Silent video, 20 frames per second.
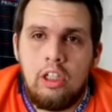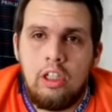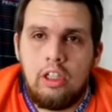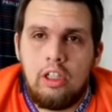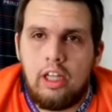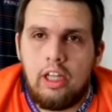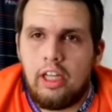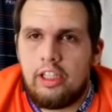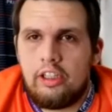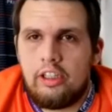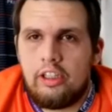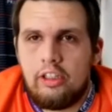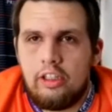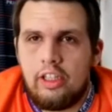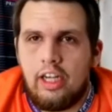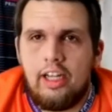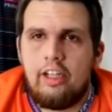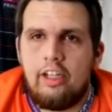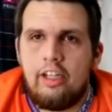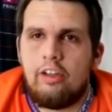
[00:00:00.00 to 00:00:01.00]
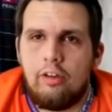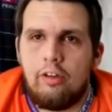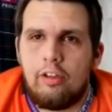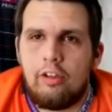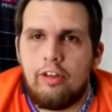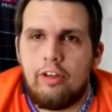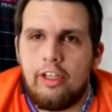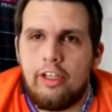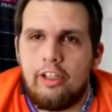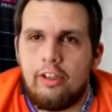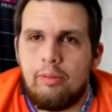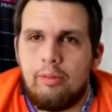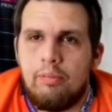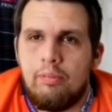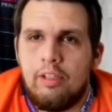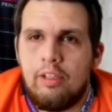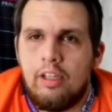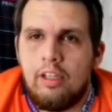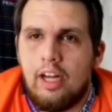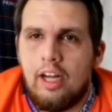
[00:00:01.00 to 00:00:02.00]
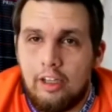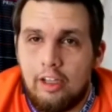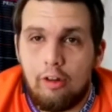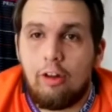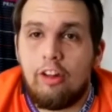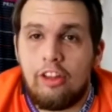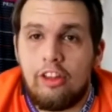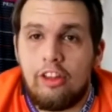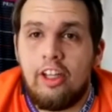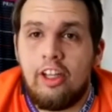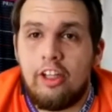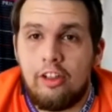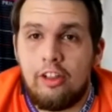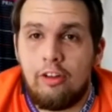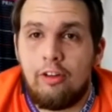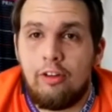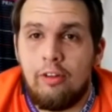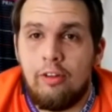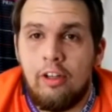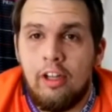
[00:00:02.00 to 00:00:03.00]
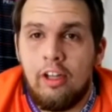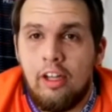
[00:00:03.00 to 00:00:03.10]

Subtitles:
that I kind of look like him. I don't think I do.